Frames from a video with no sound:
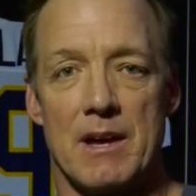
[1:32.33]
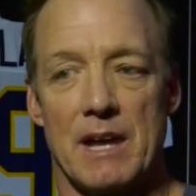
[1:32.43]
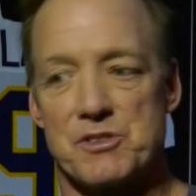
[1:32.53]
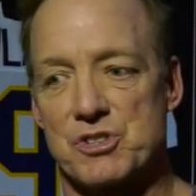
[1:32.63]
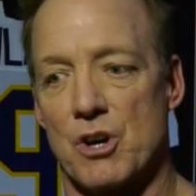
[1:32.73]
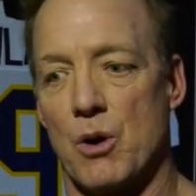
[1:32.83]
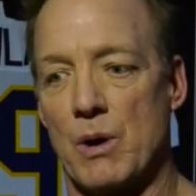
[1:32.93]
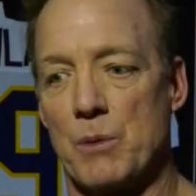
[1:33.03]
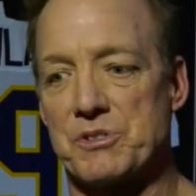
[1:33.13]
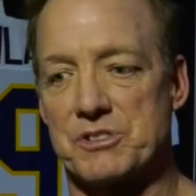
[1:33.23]
And so
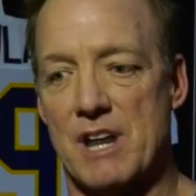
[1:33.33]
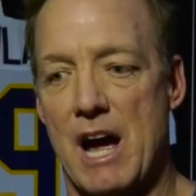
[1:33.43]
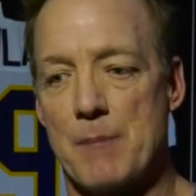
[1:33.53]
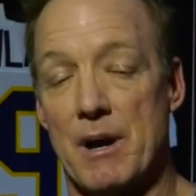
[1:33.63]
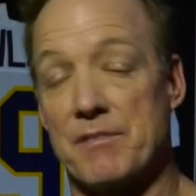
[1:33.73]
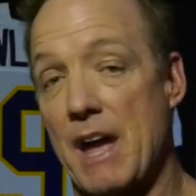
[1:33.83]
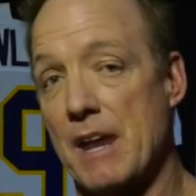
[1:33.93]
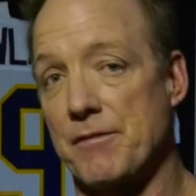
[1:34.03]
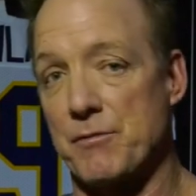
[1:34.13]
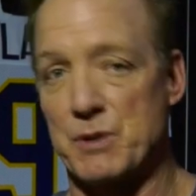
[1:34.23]
it was a time of kind
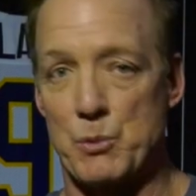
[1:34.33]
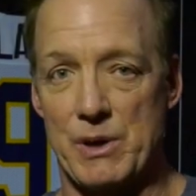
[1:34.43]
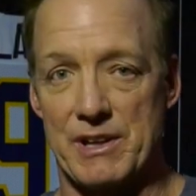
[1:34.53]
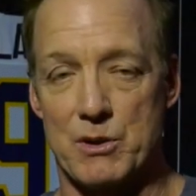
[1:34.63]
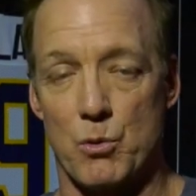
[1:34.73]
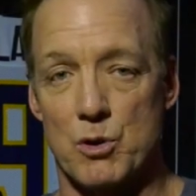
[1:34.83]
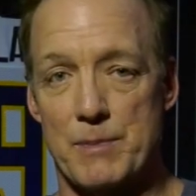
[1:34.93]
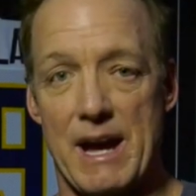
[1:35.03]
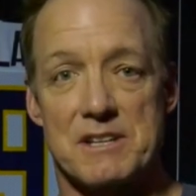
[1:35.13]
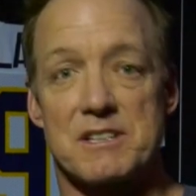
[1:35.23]
of freewheeling
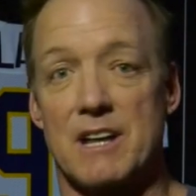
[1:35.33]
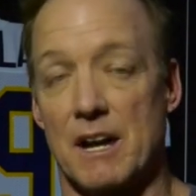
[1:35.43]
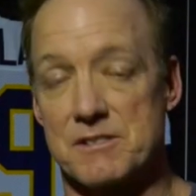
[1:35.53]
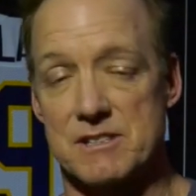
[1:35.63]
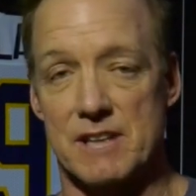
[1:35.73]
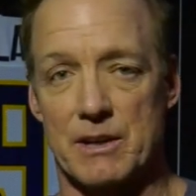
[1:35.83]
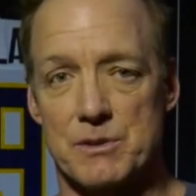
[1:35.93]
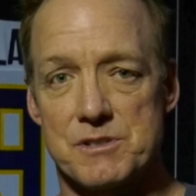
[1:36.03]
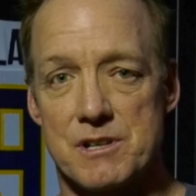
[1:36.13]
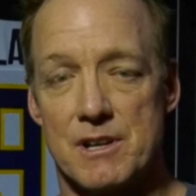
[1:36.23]
quarterbacks,
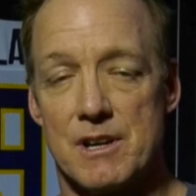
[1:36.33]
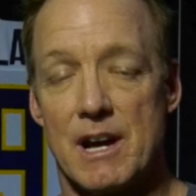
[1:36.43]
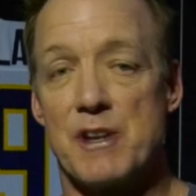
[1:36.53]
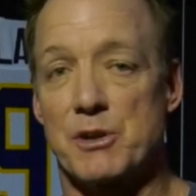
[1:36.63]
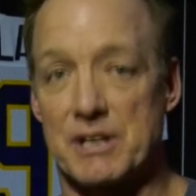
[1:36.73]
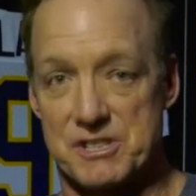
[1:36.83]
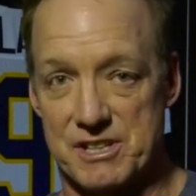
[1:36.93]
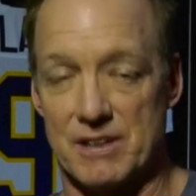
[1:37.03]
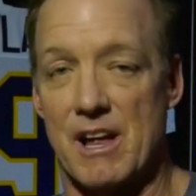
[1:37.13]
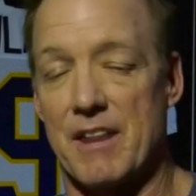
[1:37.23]
gunslingers, and you're going to
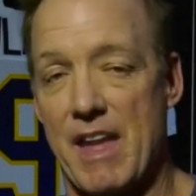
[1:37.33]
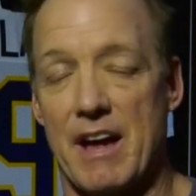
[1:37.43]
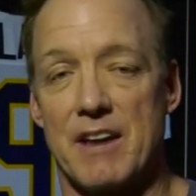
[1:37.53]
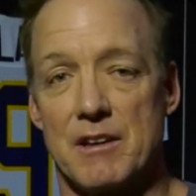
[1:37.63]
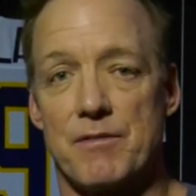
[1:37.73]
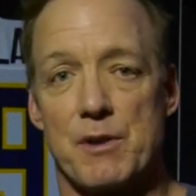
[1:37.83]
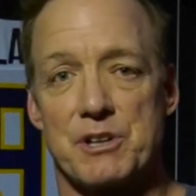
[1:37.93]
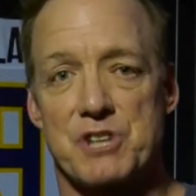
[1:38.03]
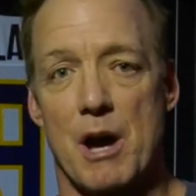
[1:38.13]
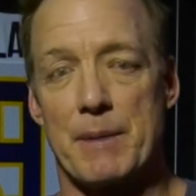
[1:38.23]
see a lot of that in the
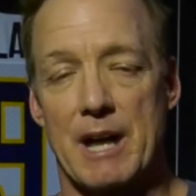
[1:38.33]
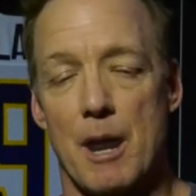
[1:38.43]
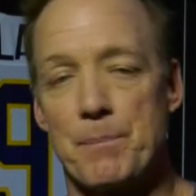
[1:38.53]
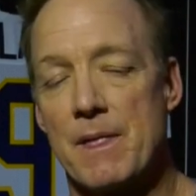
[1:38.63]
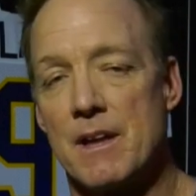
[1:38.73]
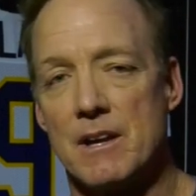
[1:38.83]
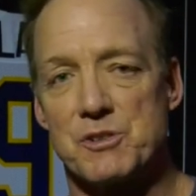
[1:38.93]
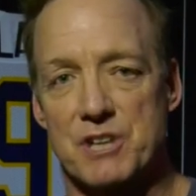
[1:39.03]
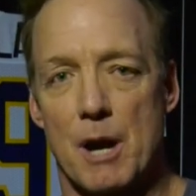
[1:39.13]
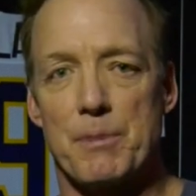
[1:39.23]
footage coming up.
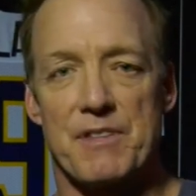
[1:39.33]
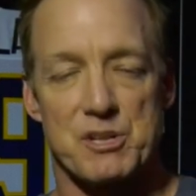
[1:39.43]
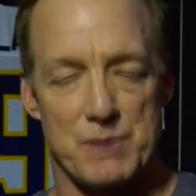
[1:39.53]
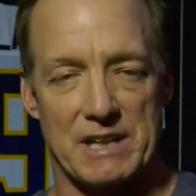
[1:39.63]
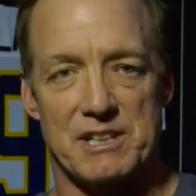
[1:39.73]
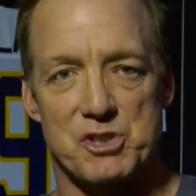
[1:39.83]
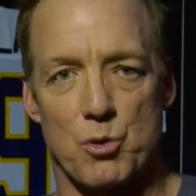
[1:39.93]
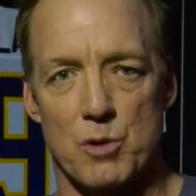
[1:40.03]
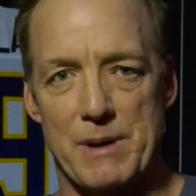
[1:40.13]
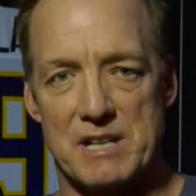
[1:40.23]
There's a couple things when I teach
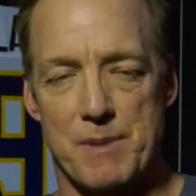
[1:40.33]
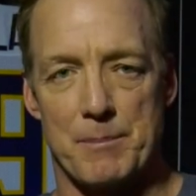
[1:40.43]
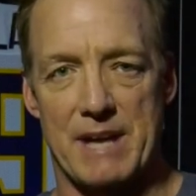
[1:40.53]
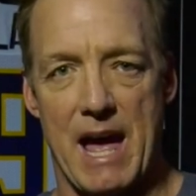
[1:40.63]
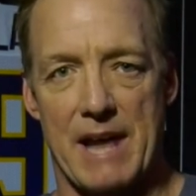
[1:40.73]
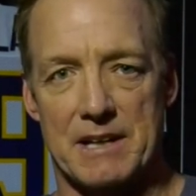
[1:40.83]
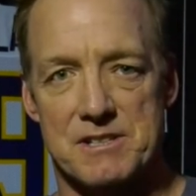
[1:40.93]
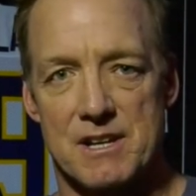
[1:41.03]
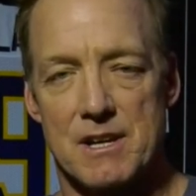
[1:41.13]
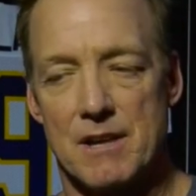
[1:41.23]
quarterbacks about
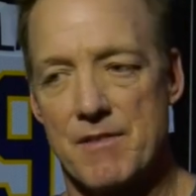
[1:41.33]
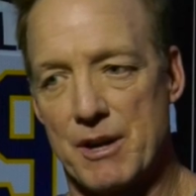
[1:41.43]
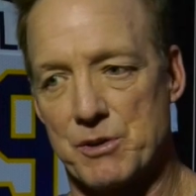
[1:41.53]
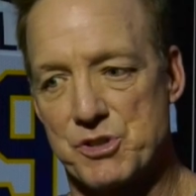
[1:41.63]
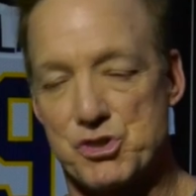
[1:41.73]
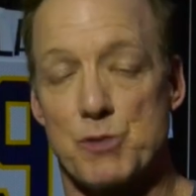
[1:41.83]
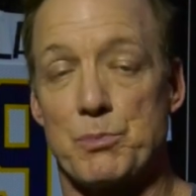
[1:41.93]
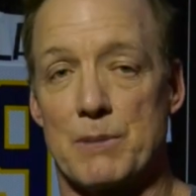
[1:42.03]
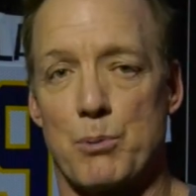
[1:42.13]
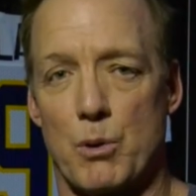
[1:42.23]
mechanics that are
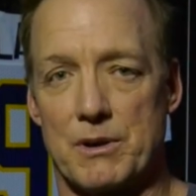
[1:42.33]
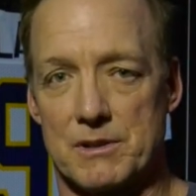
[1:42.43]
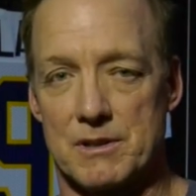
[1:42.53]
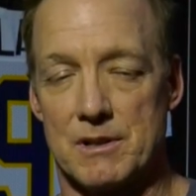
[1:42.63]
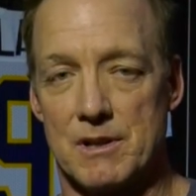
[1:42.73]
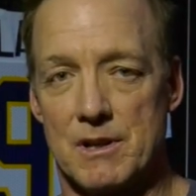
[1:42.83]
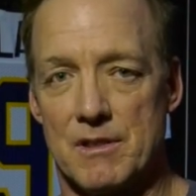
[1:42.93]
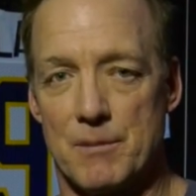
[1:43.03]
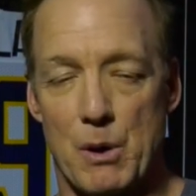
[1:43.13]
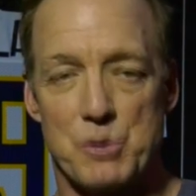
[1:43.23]
super important.
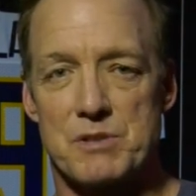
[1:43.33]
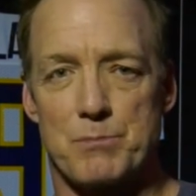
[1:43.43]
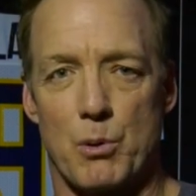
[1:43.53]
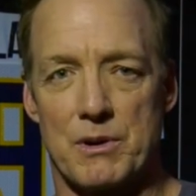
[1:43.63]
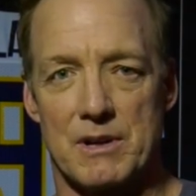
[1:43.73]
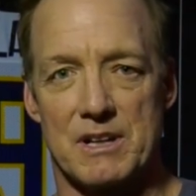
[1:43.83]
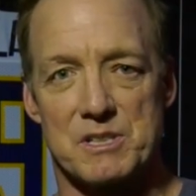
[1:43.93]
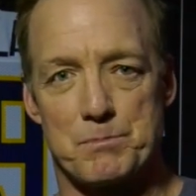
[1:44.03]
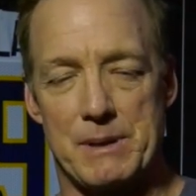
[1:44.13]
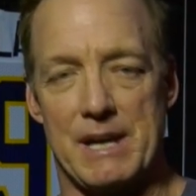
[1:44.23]
The most important
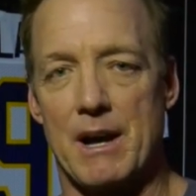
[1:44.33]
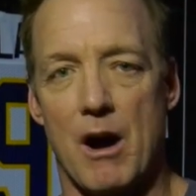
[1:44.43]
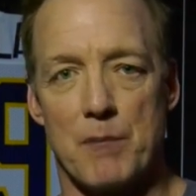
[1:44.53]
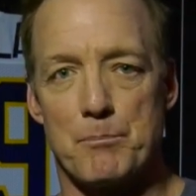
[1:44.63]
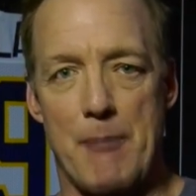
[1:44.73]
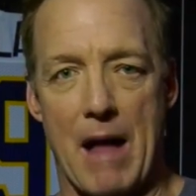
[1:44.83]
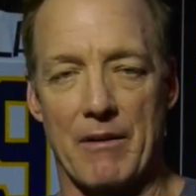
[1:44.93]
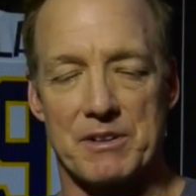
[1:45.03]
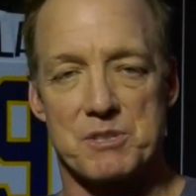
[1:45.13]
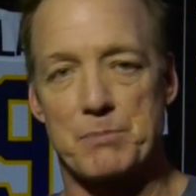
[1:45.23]
is being on
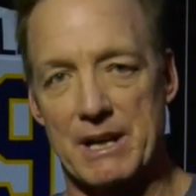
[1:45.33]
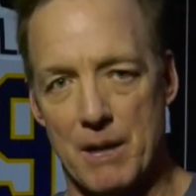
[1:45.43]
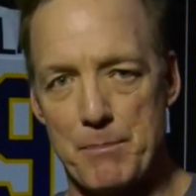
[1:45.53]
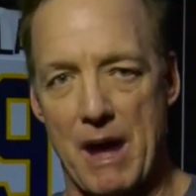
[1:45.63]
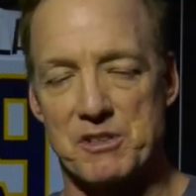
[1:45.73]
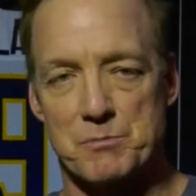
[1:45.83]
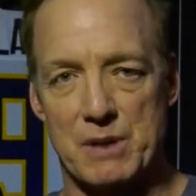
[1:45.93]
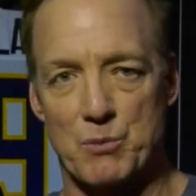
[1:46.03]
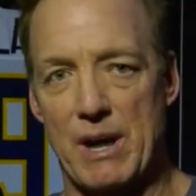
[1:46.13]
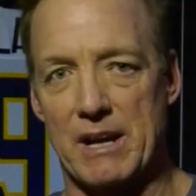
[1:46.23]
balance and
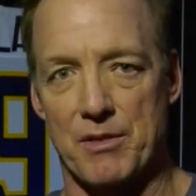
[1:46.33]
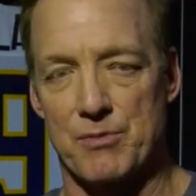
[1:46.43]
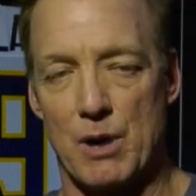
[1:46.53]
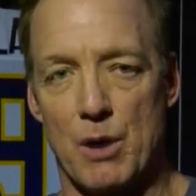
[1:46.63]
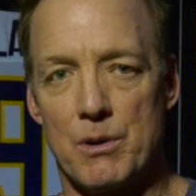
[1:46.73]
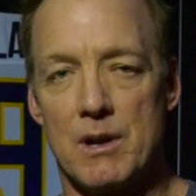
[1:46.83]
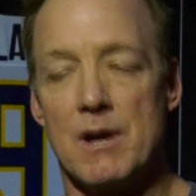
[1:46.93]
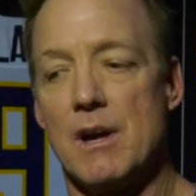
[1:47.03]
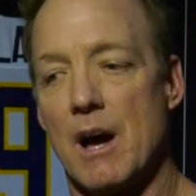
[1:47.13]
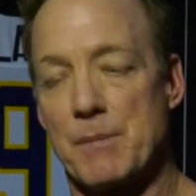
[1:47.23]
being ready to throw.
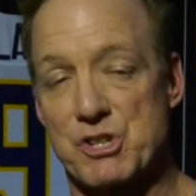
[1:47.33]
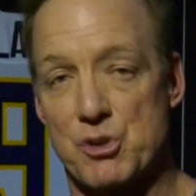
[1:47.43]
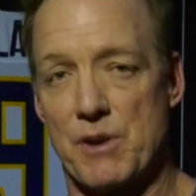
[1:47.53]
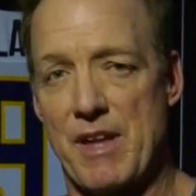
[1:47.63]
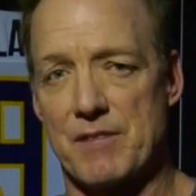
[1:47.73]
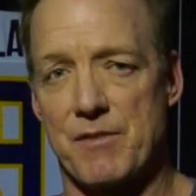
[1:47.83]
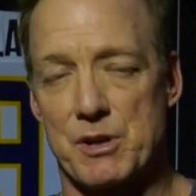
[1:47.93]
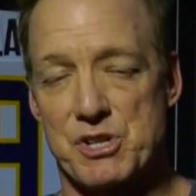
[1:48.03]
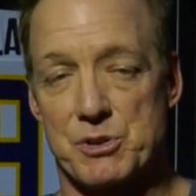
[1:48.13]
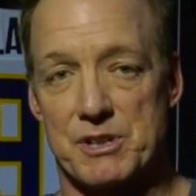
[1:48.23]
I'm going to show you that in the
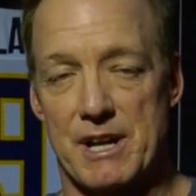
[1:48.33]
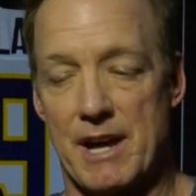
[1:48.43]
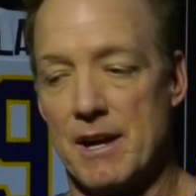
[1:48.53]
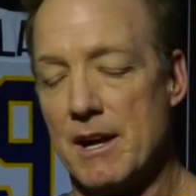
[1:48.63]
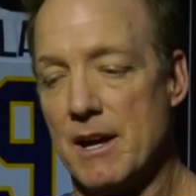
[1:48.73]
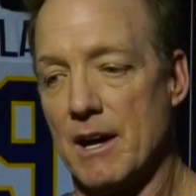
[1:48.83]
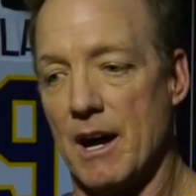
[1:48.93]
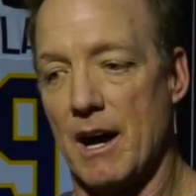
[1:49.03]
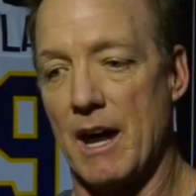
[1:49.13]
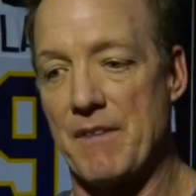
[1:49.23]
footage here today.
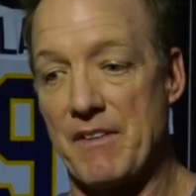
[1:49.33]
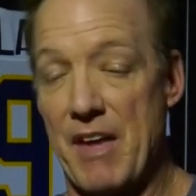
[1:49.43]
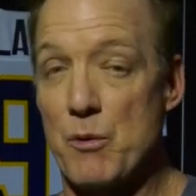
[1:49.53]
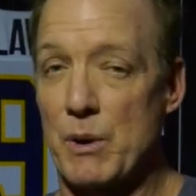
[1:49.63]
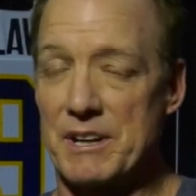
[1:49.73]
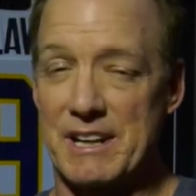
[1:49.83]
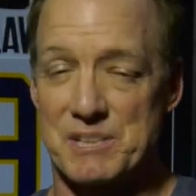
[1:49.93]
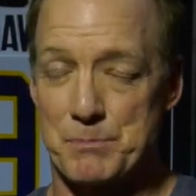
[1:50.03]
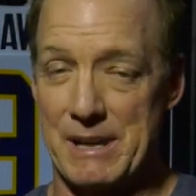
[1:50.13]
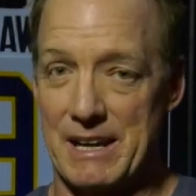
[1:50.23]
And then the other one is
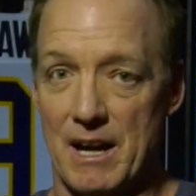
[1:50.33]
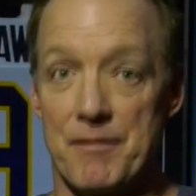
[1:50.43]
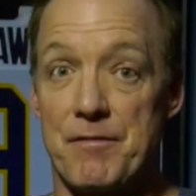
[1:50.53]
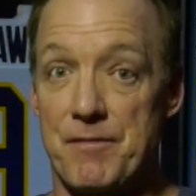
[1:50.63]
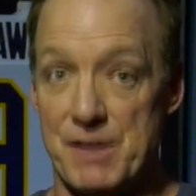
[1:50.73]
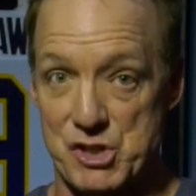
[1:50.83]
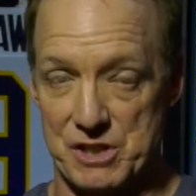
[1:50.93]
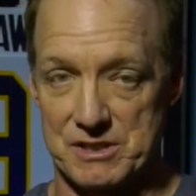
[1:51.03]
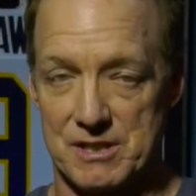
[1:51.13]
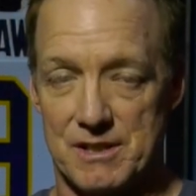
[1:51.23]
being
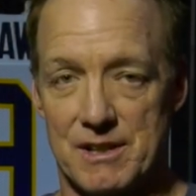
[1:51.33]
efficient.